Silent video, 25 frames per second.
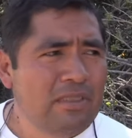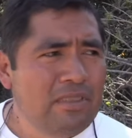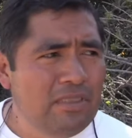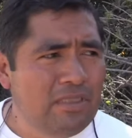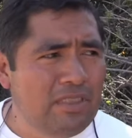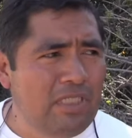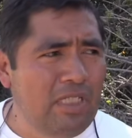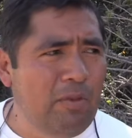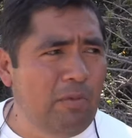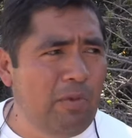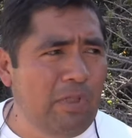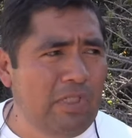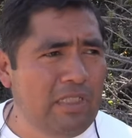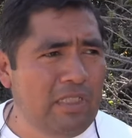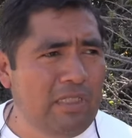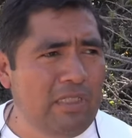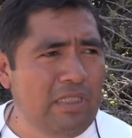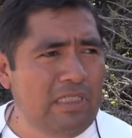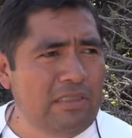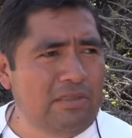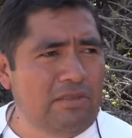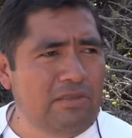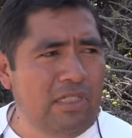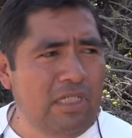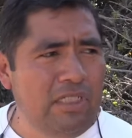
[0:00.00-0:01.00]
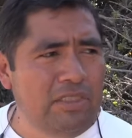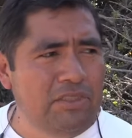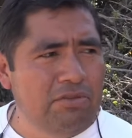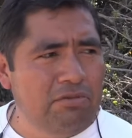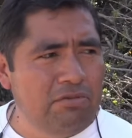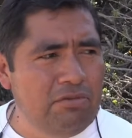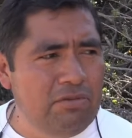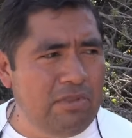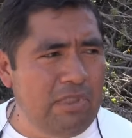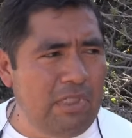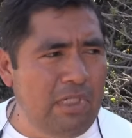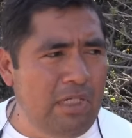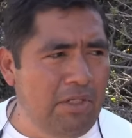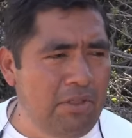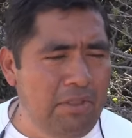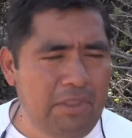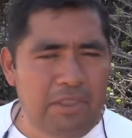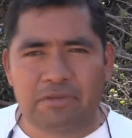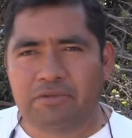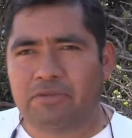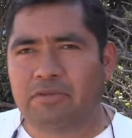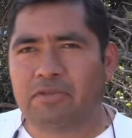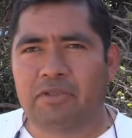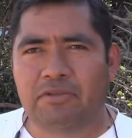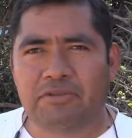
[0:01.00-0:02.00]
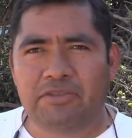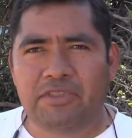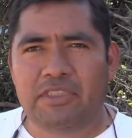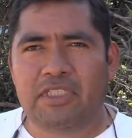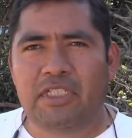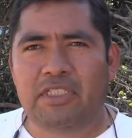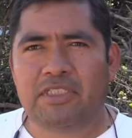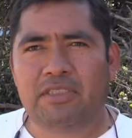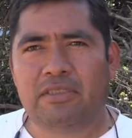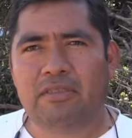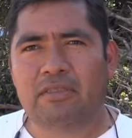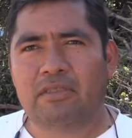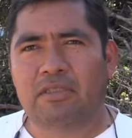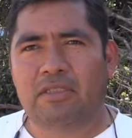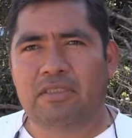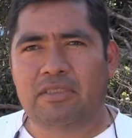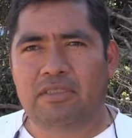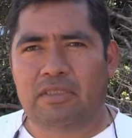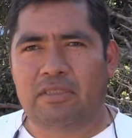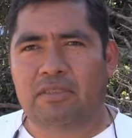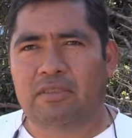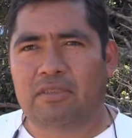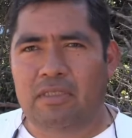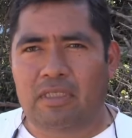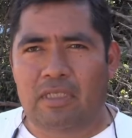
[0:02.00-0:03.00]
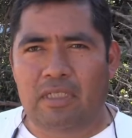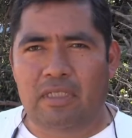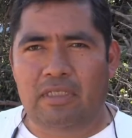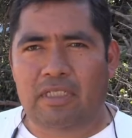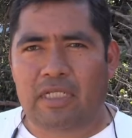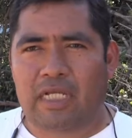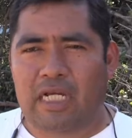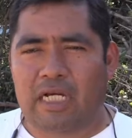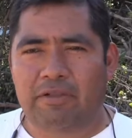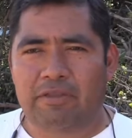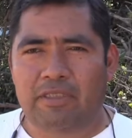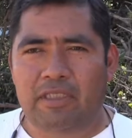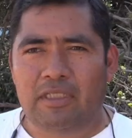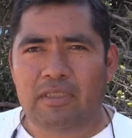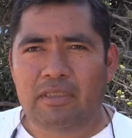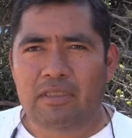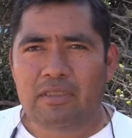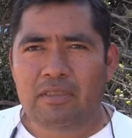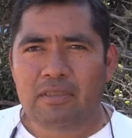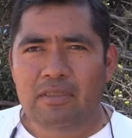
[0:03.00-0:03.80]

see whether it's their jurisdiction or is it the county.